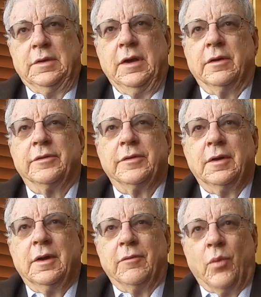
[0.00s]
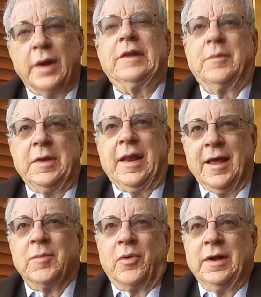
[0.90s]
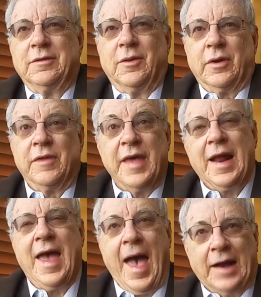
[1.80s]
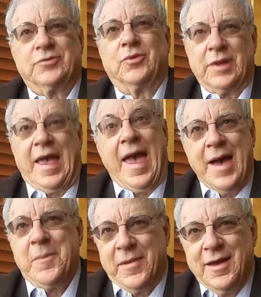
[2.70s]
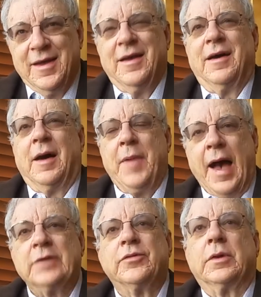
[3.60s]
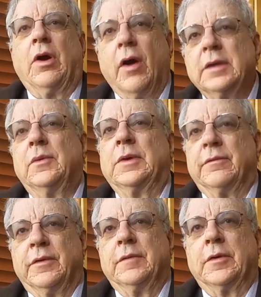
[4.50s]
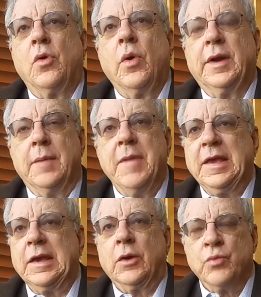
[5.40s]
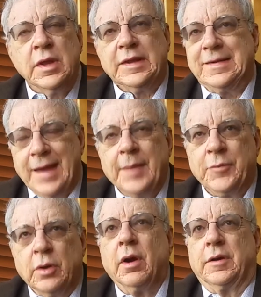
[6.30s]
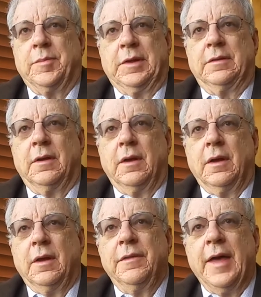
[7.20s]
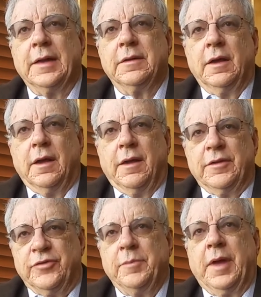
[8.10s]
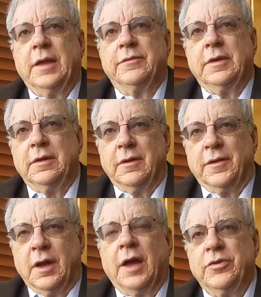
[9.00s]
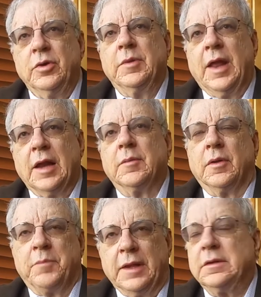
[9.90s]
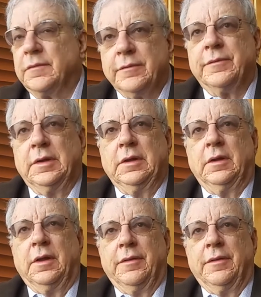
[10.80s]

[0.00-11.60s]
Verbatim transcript: years of wanting to be an animal rights lawyer that I actually am. Yes. I'm actually arguing in front of a court and making a really damn good argument that the chimpanzee, you know, the non-human animal plaintiff in, in,